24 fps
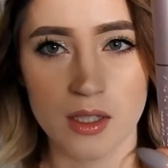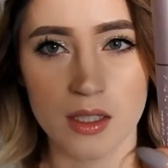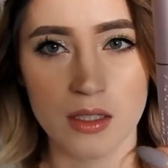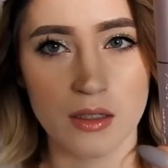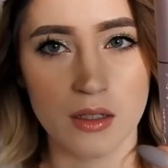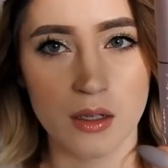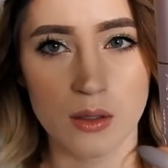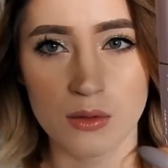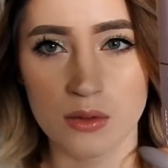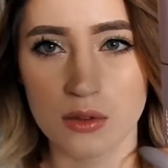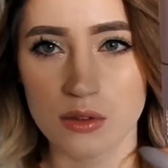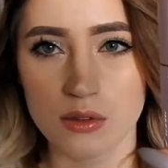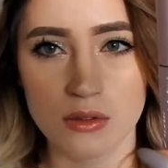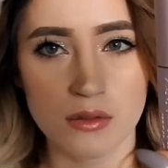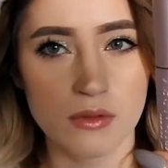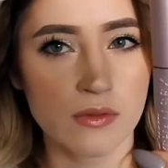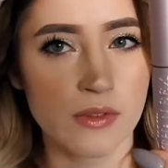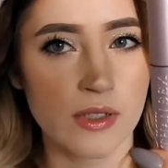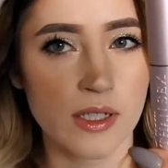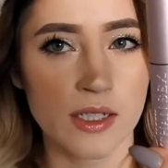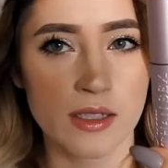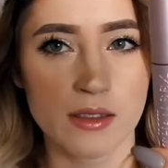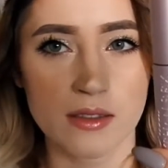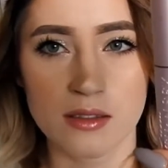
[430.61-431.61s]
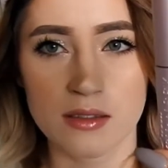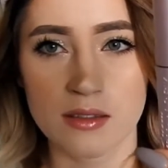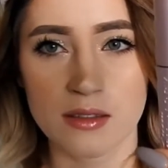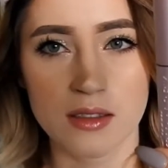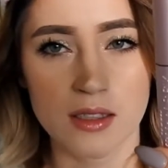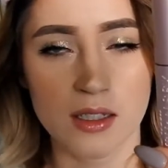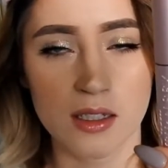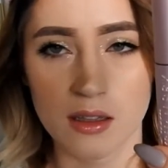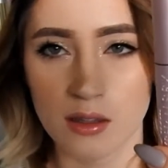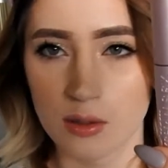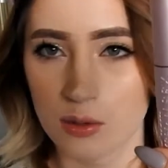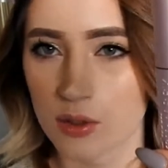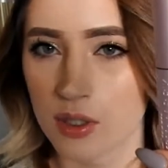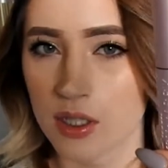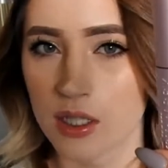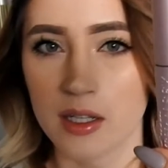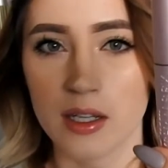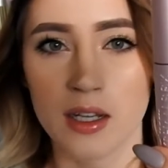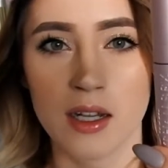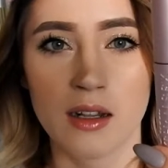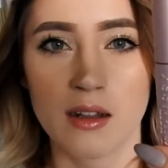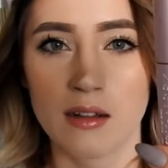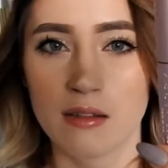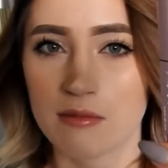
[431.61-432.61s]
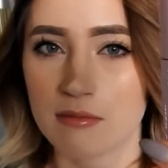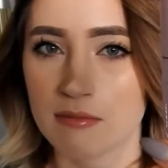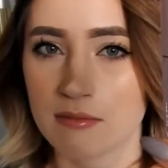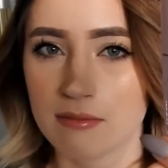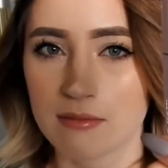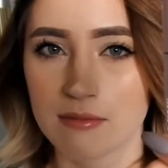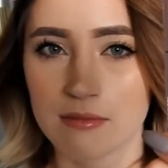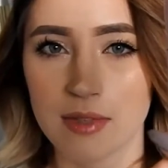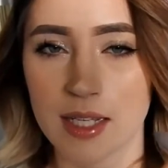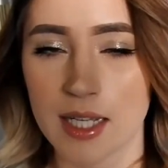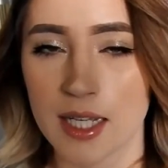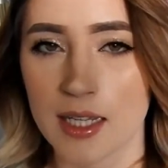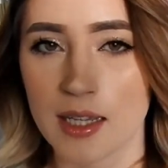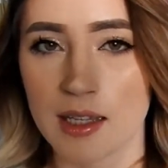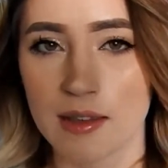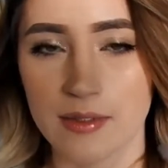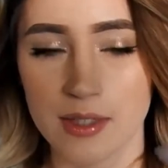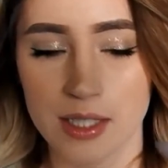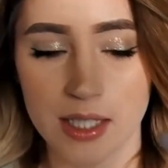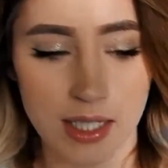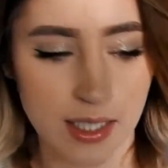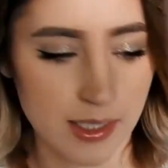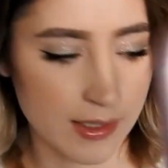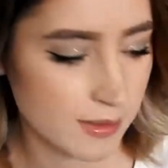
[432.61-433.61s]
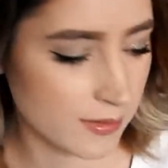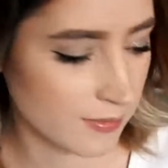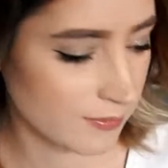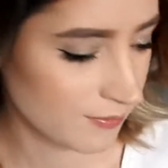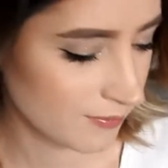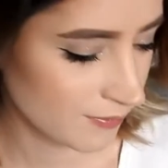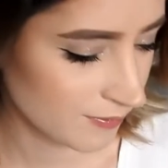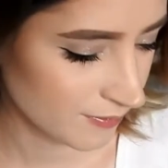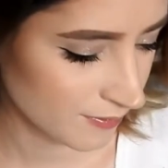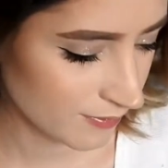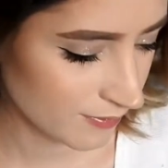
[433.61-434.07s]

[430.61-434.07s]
go Too Faced and L'Oreal. I love you guys.